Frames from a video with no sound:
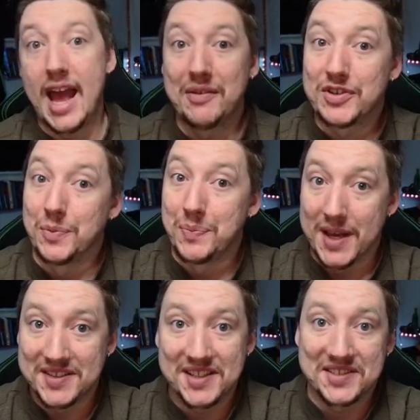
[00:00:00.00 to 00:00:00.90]
After
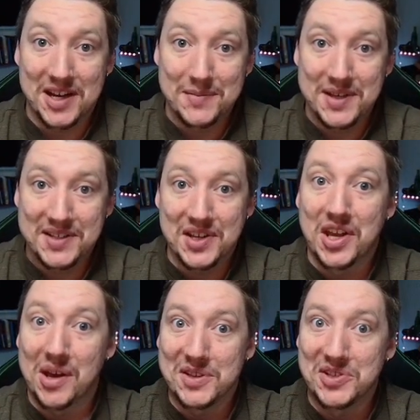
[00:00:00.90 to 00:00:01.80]
basic zombies
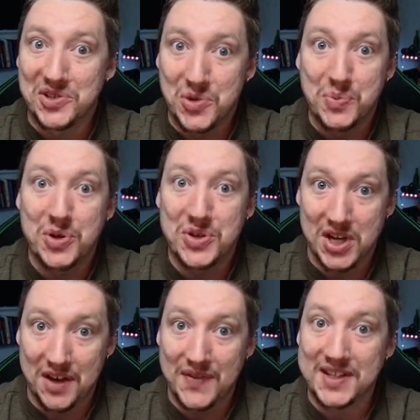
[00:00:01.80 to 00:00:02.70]
come the super
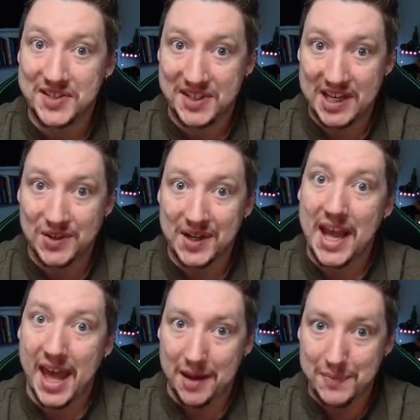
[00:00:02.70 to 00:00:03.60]
tough and scary
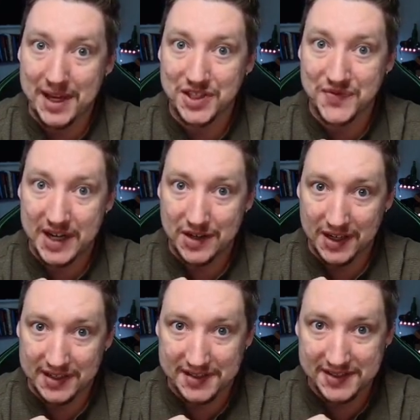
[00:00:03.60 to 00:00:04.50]
Apex
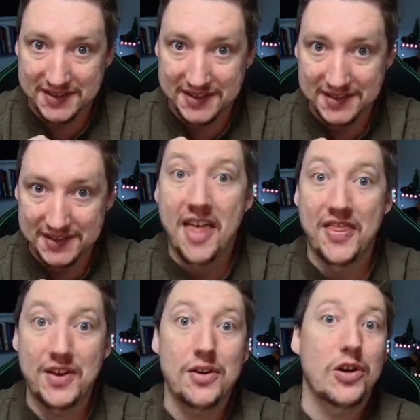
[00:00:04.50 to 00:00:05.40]
variants.
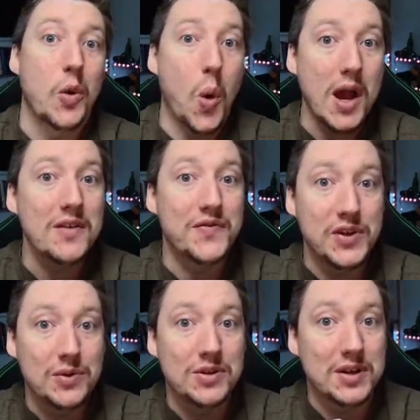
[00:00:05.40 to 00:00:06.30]
There are quite a
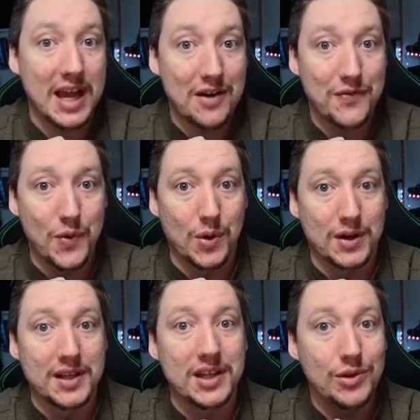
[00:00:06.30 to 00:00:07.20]
few to look out
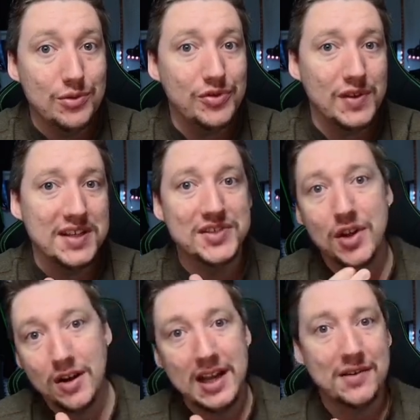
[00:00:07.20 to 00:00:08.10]
for, usually
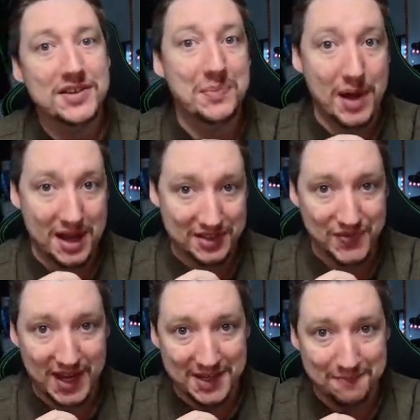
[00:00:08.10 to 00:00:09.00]
starting out as a boss
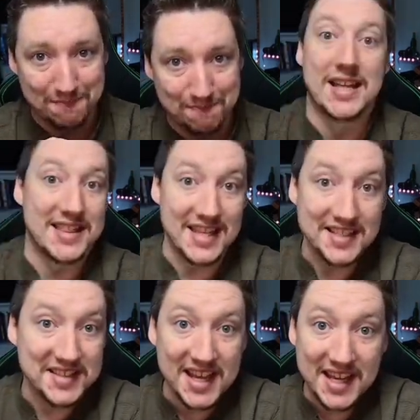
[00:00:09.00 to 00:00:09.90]
fight.
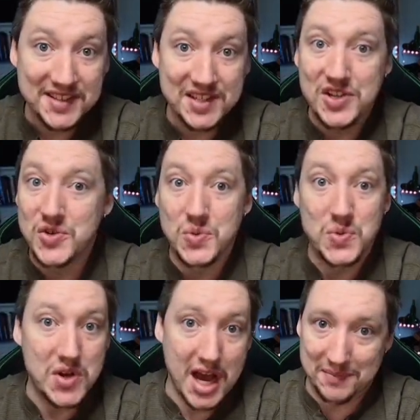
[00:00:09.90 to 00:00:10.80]
These things do
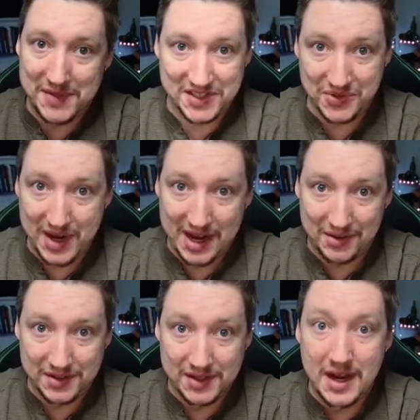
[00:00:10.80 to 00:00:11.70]
not mess around.